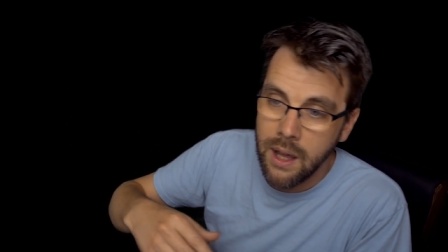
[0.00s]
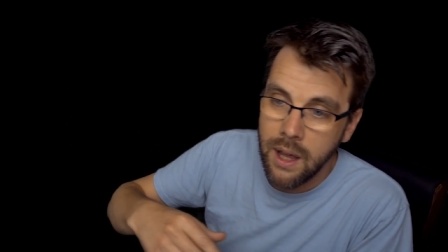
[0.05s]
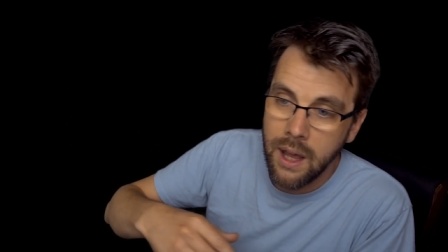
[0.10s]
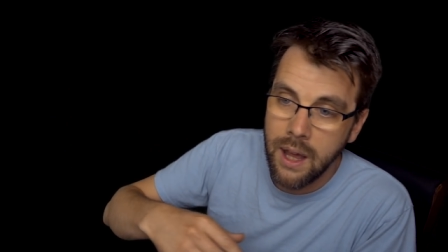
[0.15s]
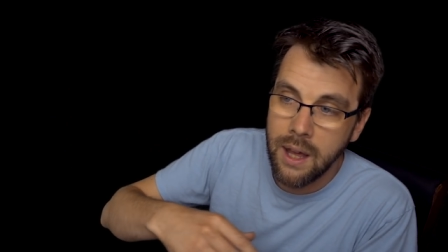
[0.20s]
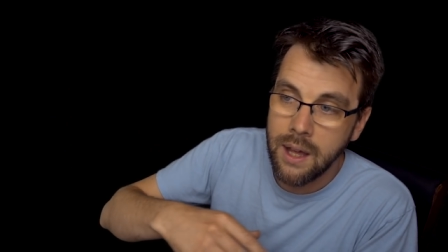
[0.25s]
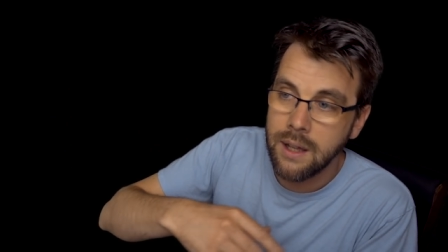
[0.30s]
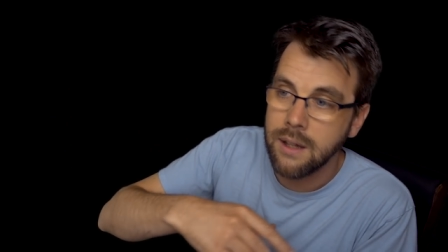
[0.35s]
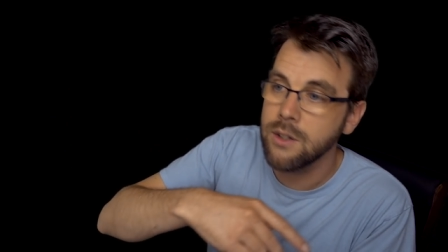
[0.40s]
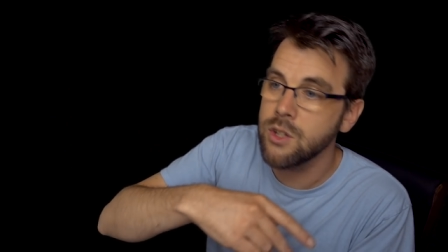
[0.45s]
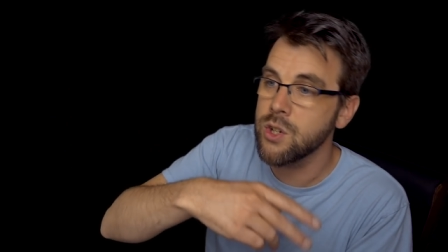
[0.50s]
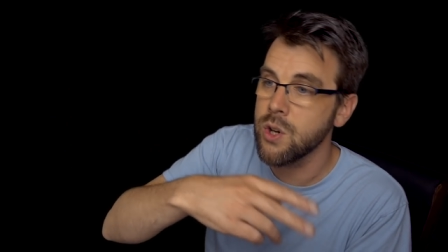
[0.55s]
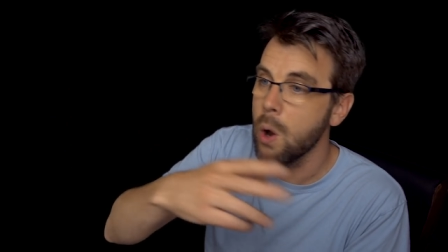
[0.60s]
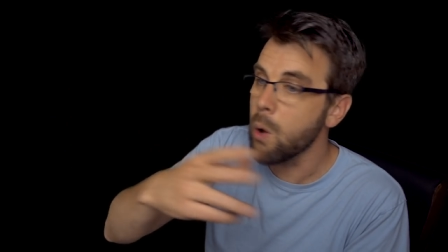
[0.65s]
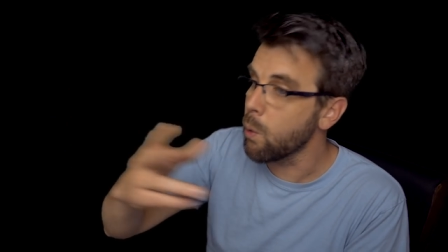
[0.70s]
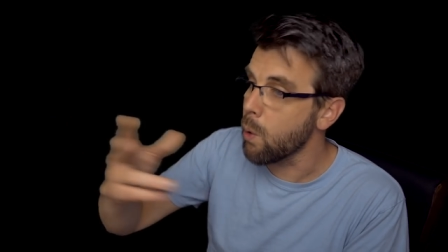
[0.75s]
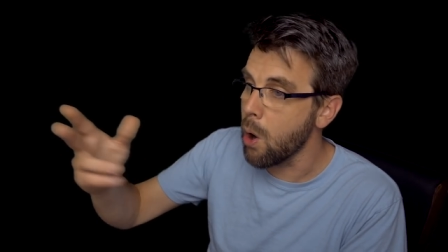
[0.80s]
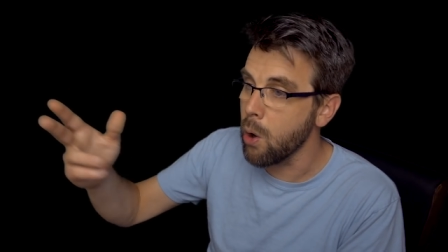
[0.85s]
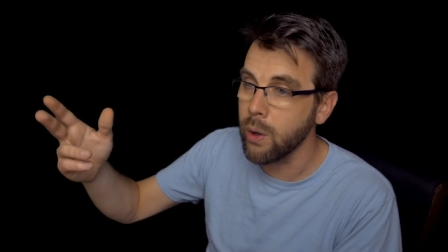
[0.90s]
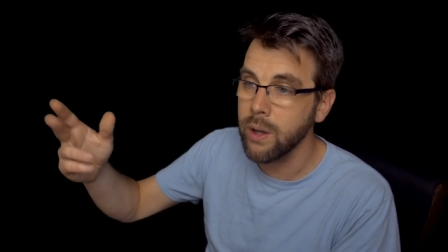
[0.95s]
And Joe
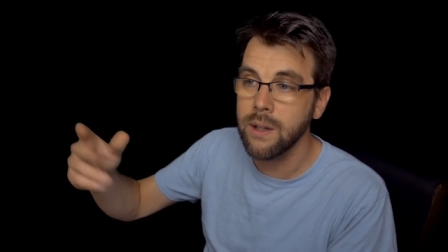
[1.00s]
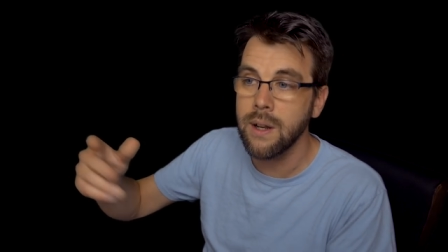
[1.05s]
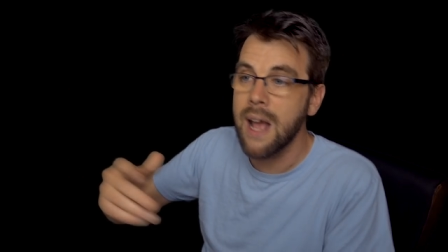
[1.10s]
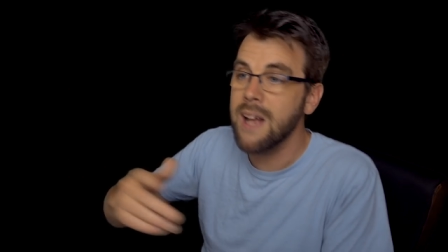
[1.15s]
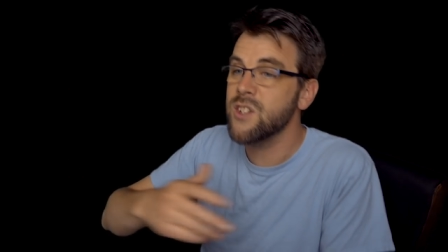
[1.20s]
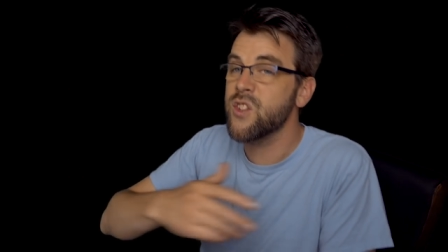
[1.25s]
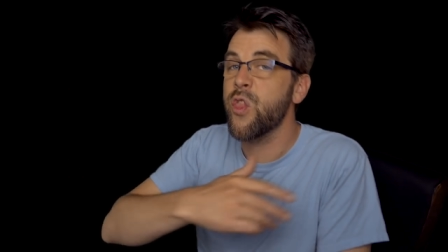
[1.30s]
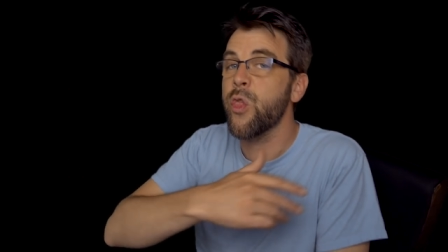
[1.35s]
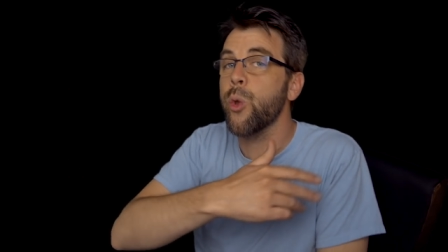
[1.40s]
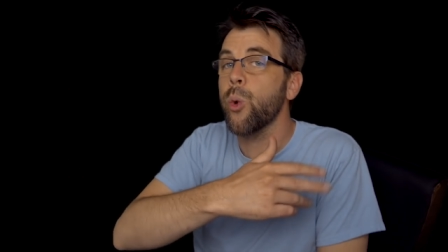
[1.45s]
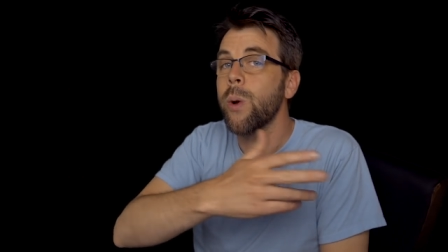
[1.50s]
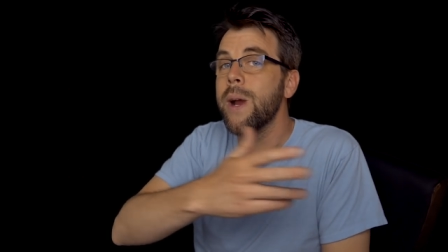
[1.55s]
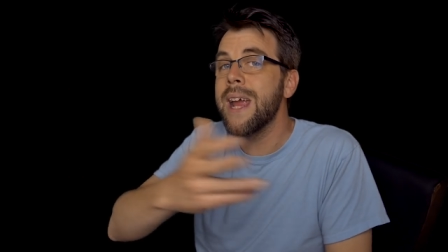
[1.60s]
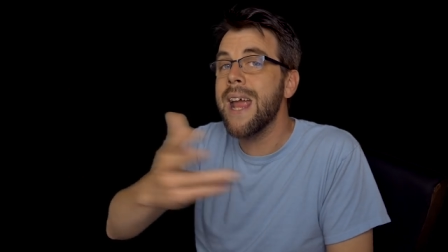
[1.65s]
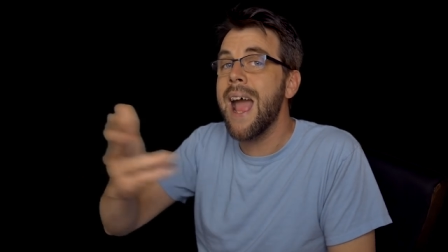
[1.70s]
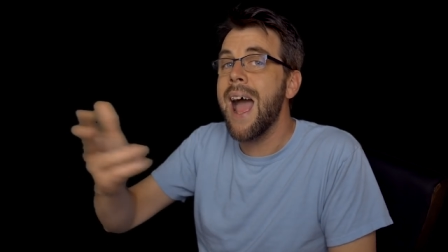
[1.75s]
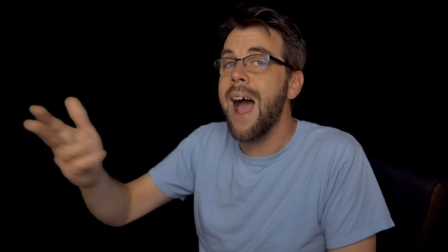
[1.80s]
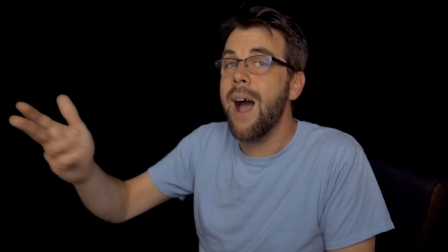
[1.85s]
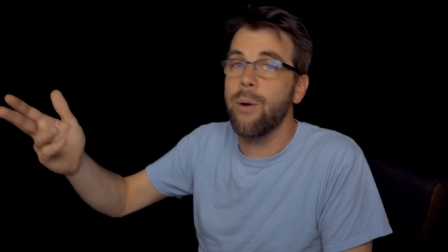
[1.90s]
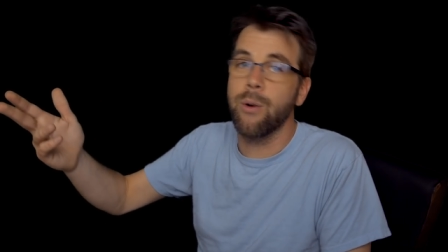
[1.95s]
Rogan has
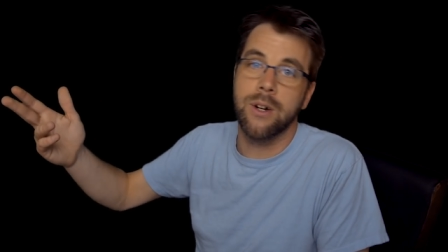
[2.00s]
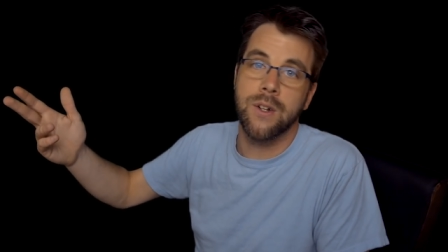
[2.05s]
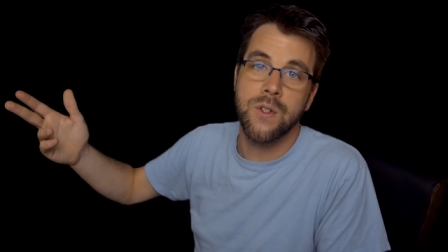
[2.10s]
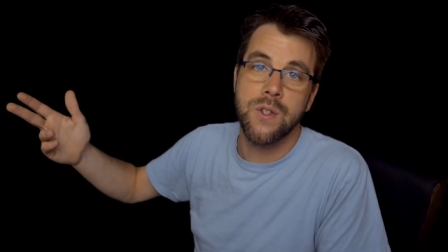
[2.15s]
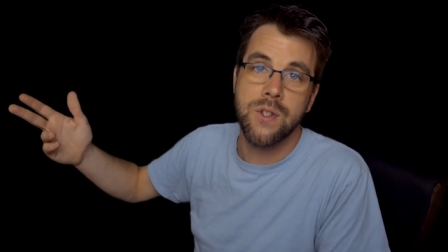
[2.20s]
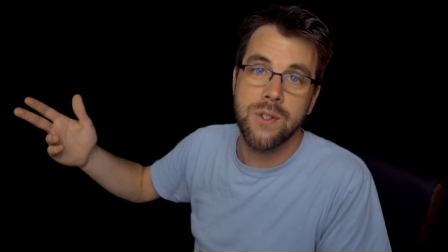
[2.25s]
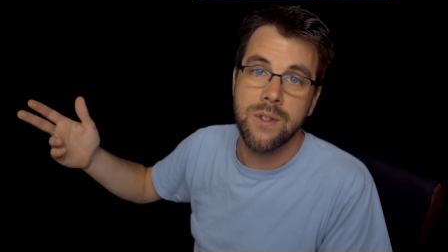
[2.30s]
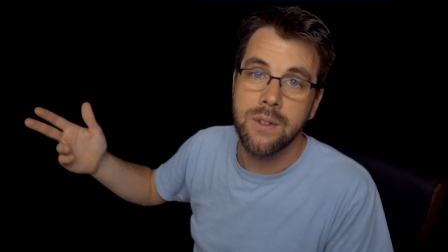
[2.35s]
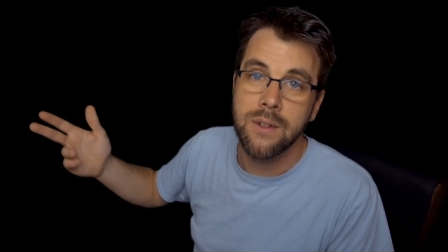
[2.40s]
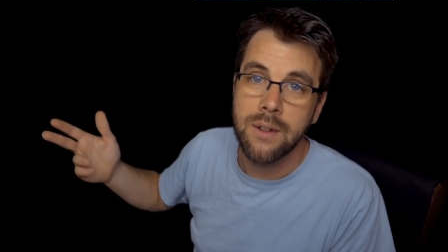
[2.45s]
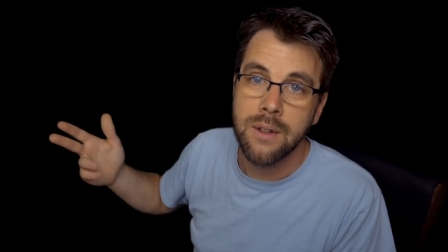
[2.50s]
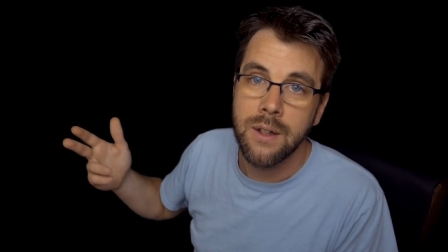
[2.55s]
three hours